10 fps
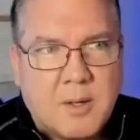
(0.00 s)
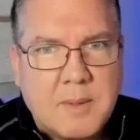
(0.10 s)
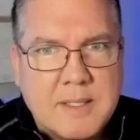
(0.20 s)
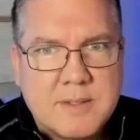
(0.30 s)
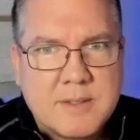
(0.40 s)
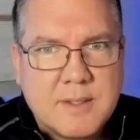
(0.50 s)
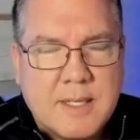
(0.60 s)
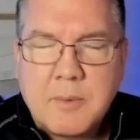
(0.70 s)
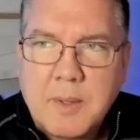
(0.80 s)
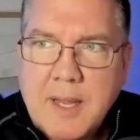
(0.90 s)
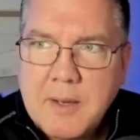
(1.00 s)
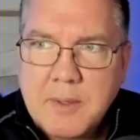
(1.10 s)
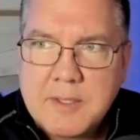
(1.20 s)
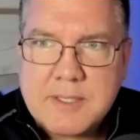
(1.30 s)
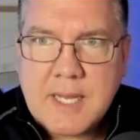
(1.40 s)
always. It, well, I,
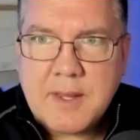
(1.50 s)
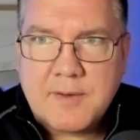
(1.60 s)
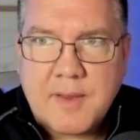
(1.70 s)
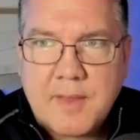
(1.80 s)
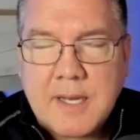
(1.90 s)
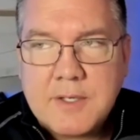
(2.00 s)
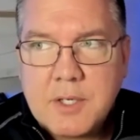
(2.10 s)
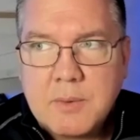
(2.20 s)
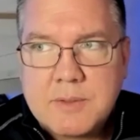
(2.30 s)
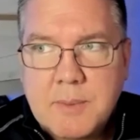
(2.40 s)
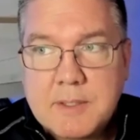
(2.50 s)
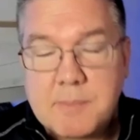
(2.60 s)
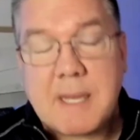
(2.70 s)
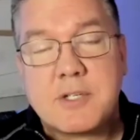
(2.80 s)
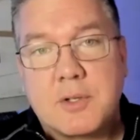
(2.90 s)
I'd say this thing too, is
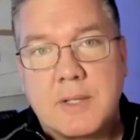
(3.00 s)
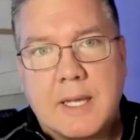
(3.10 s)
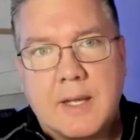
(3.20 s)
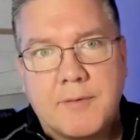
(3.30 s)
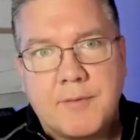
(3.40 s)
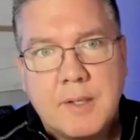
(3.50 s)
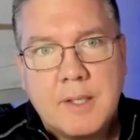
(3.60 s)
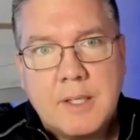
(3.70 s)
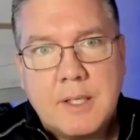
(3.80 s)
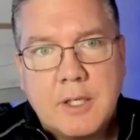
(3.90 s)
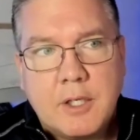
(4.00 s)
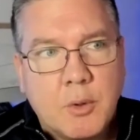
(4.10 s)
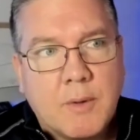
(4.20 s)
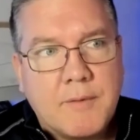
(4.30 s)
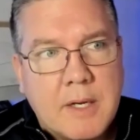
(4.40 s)
especially if
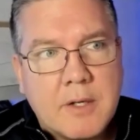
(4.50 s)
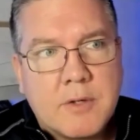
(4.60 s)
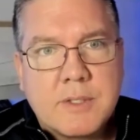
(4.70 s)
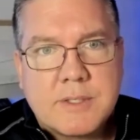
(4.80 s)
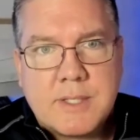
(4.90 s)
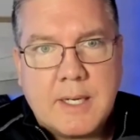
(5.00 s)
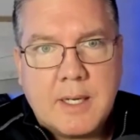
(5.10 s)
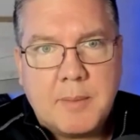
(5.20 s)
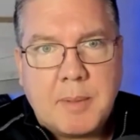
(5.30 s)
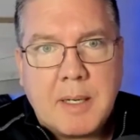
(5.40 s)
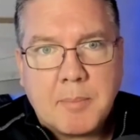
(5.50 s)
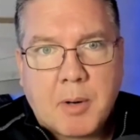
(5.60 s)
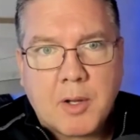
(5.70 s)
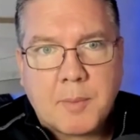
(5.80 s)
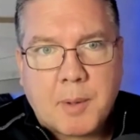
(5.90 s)
you have interest in being
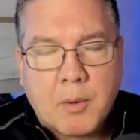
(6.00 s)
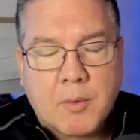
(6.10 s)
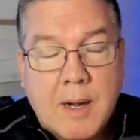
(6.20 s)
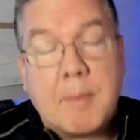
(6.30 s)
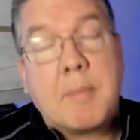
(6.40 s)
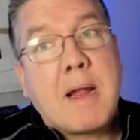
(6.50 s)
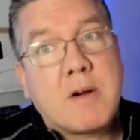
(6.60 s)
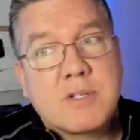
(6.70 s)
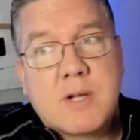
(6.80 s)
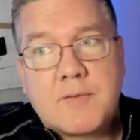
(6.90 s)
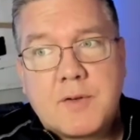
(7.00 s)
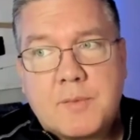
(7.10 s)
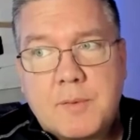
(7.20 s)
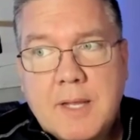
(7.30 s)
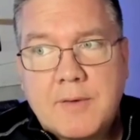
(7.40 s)
part of the program. And Microsoft
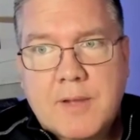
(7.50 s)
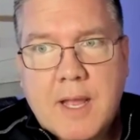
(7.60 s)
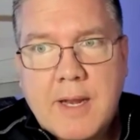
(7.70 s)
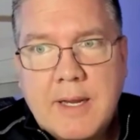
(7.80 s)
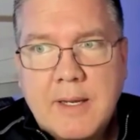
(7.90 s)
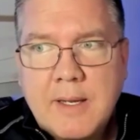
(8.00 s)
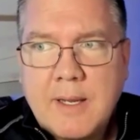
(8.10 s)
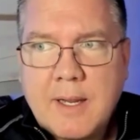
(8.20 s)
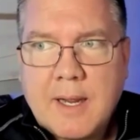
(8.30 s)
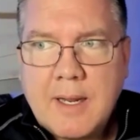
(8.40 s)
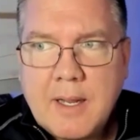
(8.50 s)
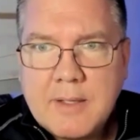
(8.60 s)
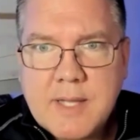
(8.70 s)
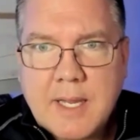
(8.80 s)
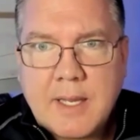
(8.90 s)
is is getting, I,
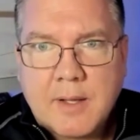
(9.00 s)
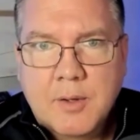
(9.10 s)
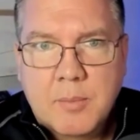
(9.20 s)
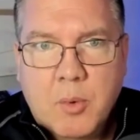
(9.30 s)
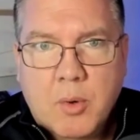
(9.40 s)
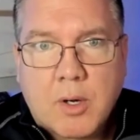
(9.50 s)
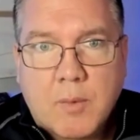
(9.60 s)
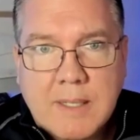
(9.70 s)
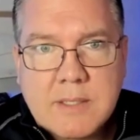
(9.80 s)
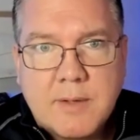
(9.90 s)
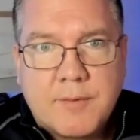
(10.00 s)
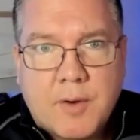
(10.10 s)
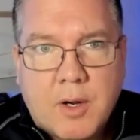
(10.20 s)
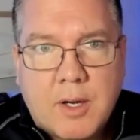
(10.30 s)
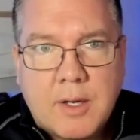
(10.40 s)
would say, a little more aggressive
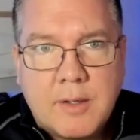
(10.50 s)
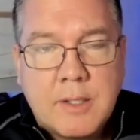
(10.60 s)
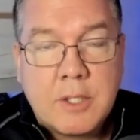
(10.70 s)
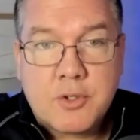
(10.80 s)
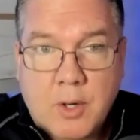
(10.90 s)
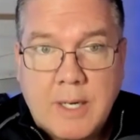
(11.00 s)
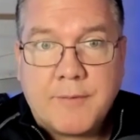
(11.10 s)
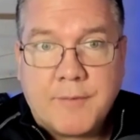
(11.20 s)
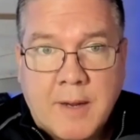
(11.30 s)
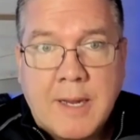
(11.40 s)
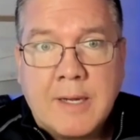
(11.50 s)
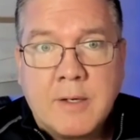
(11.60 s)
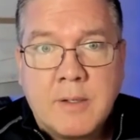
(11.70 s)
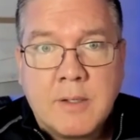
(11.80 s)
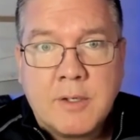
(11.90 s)
on trying to
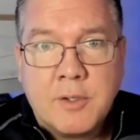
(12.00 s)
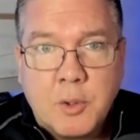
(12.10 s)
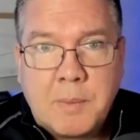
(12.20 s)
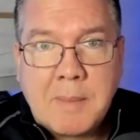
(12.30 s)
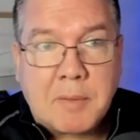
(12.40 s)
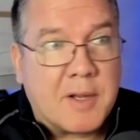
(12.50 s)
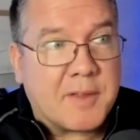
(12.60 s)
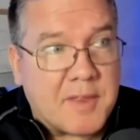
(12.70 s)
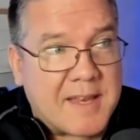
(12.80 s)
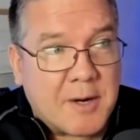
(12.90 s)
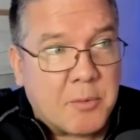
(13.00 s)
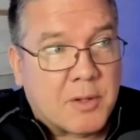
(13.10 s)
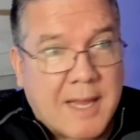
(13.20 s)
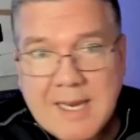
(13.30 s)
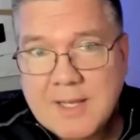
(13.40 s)
find new people. Not that they don't
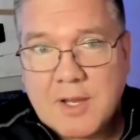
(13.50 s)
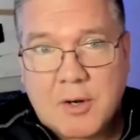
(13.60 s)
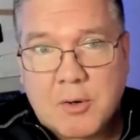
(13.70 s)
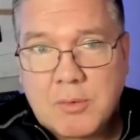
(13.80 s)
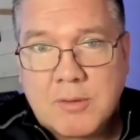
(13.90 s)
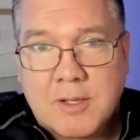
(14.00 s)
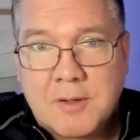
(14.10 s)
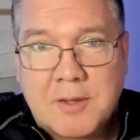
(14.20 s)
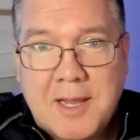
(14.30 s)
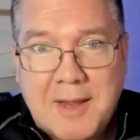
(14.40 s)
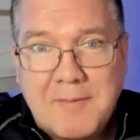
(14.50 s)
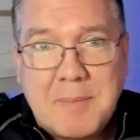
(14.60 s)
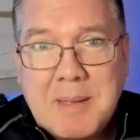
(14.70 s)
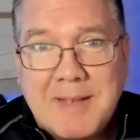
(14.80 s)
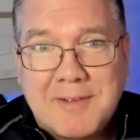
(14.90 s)
like their the the
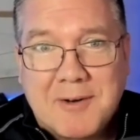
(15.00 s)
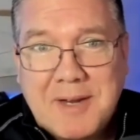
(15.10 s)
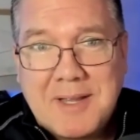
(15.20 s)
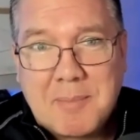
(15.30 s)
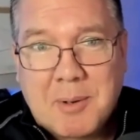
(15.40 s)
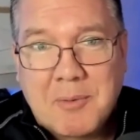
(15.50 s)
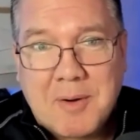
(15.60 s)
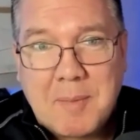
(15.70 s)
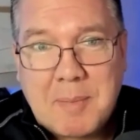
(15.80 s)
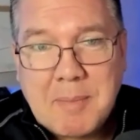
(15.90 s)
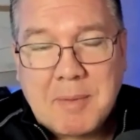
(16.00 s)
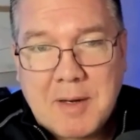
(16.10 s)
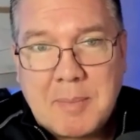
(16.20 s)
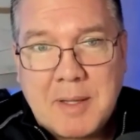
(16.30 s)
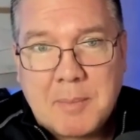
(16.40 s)
MVPs that are in the program, the people that
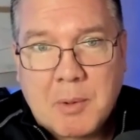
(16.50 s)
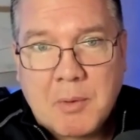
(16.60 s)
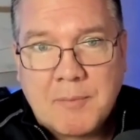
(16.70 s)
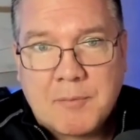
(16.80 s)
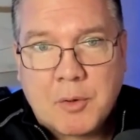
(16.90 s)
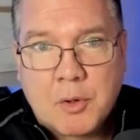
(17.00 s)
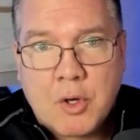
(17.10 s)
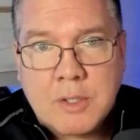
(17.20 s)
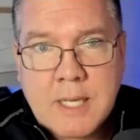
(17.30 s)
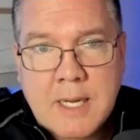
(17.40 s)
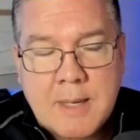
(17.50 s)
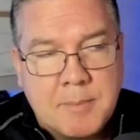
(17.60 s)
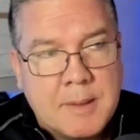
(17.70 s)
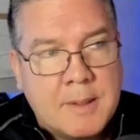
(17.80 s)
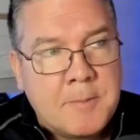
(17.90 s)
have been in the program for a long time,